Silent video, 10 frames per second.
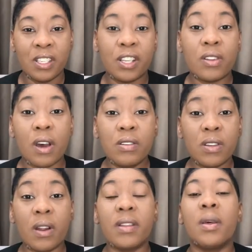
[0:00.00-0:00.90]
So those
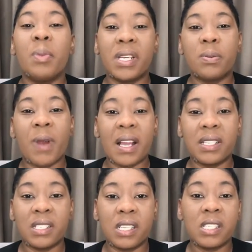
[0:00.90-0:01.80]
are the best
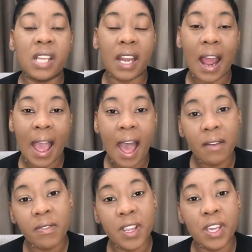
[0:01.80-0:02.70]
practices that I
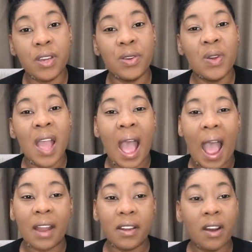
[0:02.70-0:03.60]
have for you.
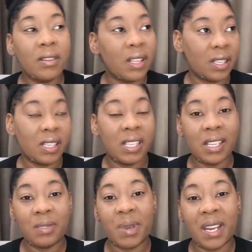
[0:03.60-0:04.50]
I know that this
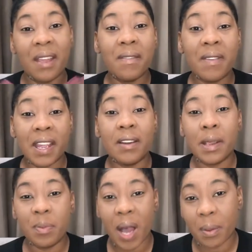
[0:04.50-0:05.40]
has been a
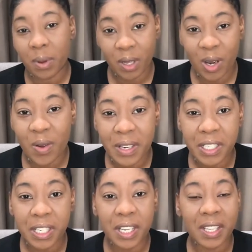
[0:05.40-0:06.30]
very popular
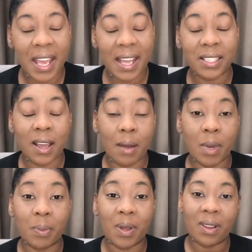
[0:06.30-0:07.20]
question that has come
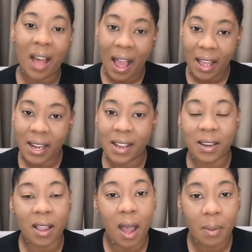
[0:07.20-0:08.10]
up a lot in
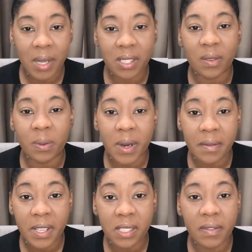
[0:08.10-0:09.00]
the comments of
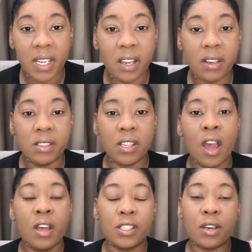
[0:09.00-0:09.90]
previous videos.
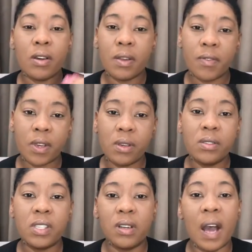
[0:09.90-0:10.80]
So if you
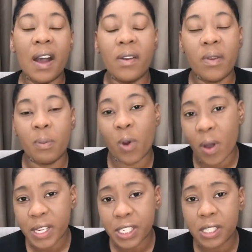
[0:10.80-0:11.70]
still have
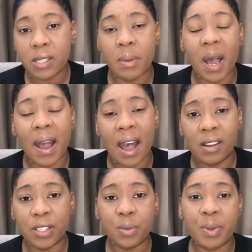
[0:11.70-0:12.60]
questions about
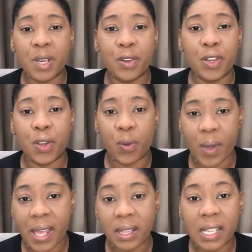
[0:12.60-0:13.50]
how to build your
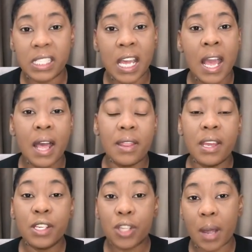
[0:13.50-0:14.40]
waitlist,
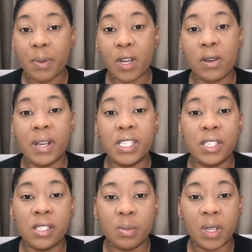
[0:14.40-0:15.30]
then drop your
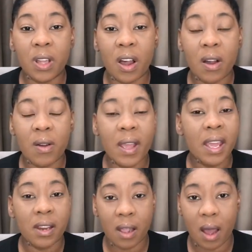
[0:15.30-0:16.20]
questions below
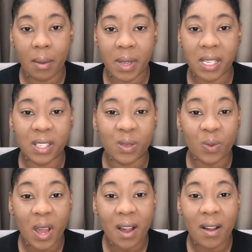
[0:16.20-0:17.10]
in the comments as
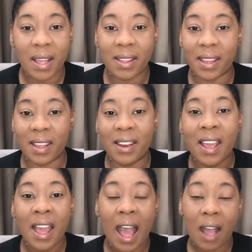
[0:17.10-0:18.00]
well. And then
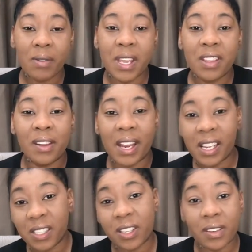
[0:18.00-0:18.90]
I will either
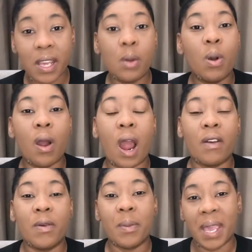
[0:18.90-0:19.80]
answer them or I
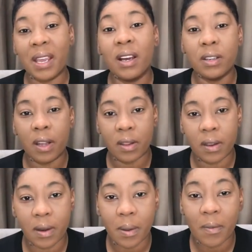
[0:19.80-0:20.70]
will make another